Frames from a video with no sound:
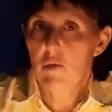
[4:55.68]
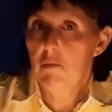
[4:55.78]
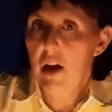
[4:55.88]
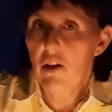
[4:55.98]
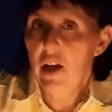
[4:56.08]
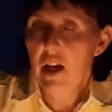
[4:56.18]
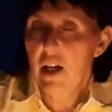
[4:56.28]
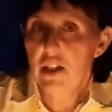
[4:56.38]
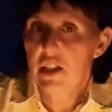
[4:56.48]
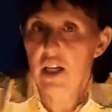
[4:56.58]
Mary
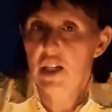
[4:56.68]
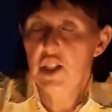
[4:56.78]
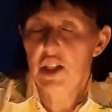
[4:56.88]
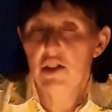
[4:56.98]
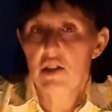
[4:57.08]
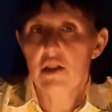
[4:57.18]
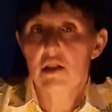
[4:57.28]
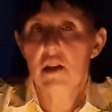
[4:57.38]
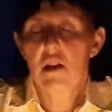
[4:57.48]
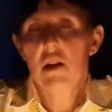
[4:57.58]
had seen Jesus.
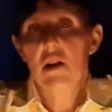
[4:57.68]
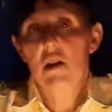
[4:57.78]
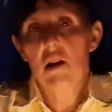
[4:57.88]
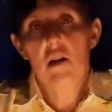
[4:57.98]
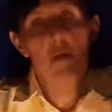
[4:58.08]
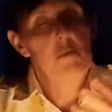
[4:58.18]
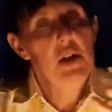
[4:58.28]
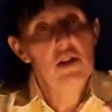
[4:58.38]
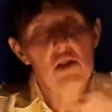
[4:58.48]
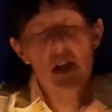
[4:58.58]
Um,
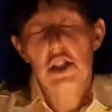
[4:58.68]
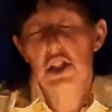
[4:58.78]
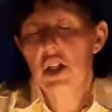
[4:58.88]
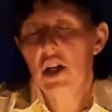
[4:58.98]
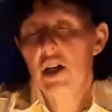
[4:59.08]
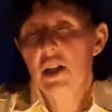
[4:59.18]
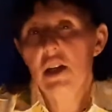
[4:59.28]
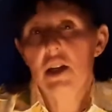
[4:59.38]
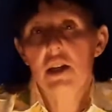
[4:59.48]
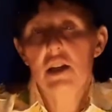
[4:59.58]
Peter and John
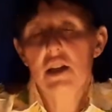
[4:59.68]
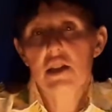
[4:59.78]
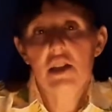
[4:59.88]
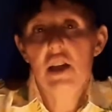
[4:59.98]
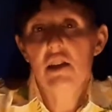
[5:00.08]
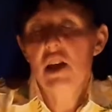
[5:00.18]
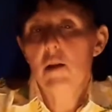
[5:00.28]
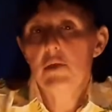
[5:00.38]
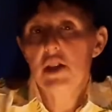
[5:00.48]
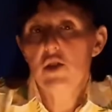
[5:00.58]
had seen the empty